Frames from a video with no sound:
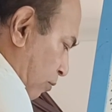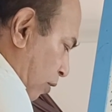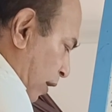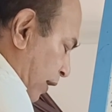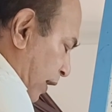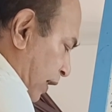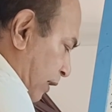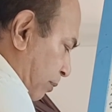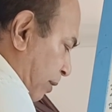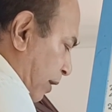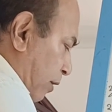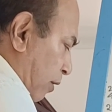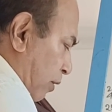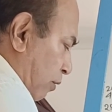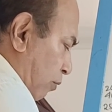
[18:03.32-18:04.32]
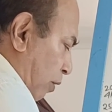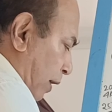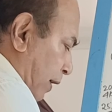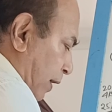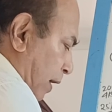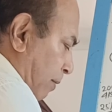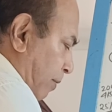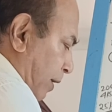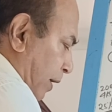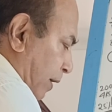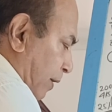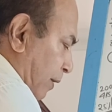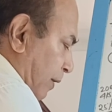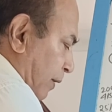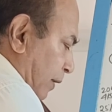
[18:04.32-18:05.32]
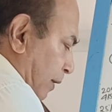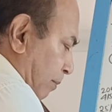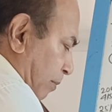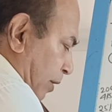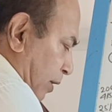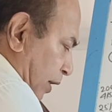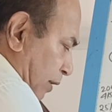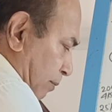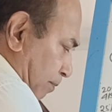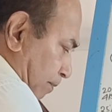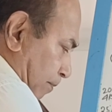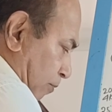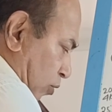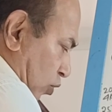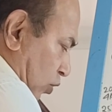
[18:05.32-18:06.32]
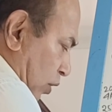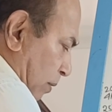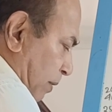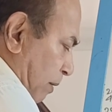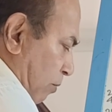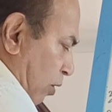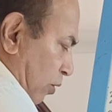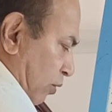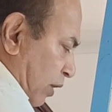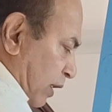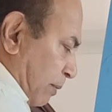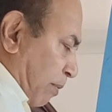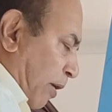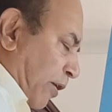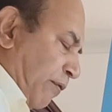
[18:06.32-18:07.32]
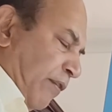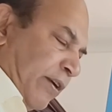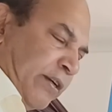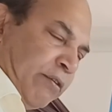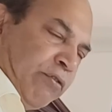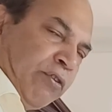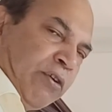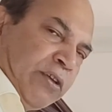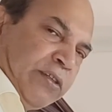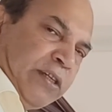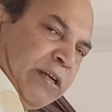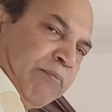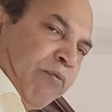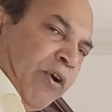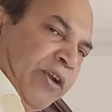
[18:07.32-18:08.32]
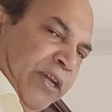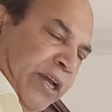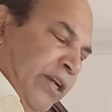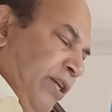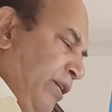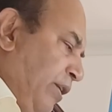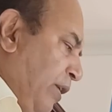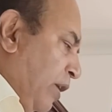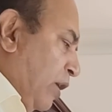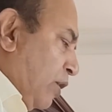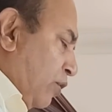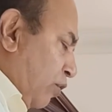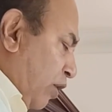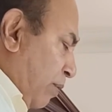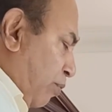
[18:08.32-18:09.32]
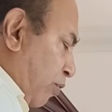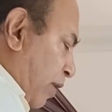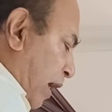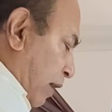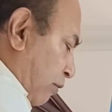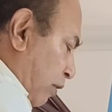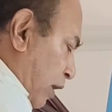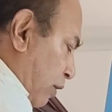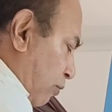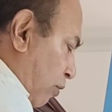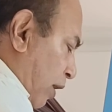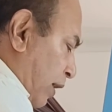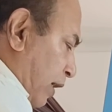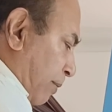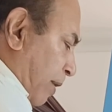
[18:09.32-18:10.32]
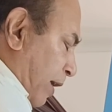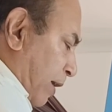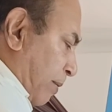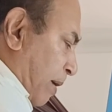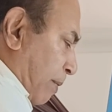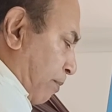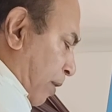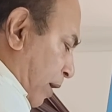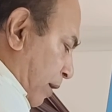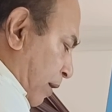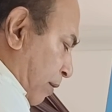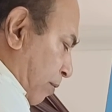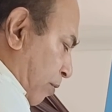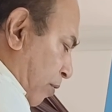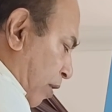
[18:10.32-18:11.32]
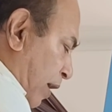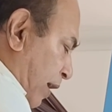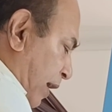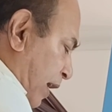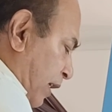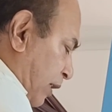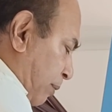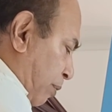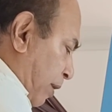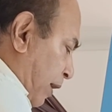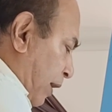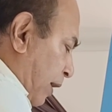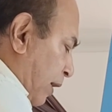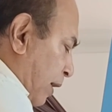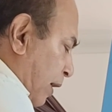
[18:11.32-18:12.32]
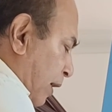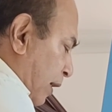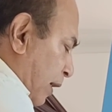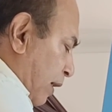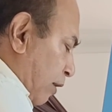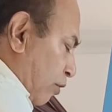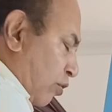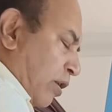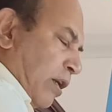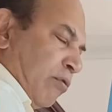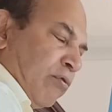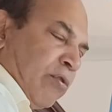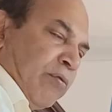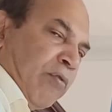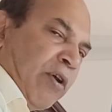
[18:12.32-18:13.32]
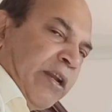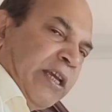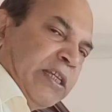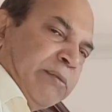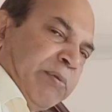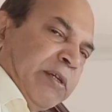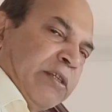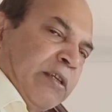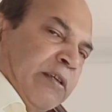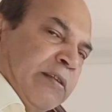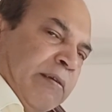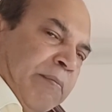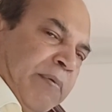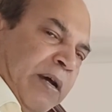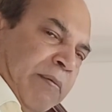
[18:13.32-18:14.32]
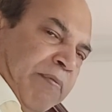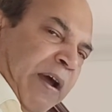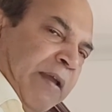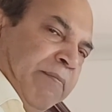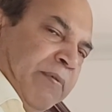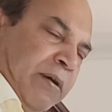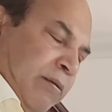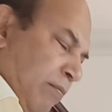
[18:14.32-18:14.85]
1 HP equal to 1 kVA. Because most of the motor is power factor, we consider 0.8. So if you calculate 1 divided by 1 HP equal to, 1 HP is a 5.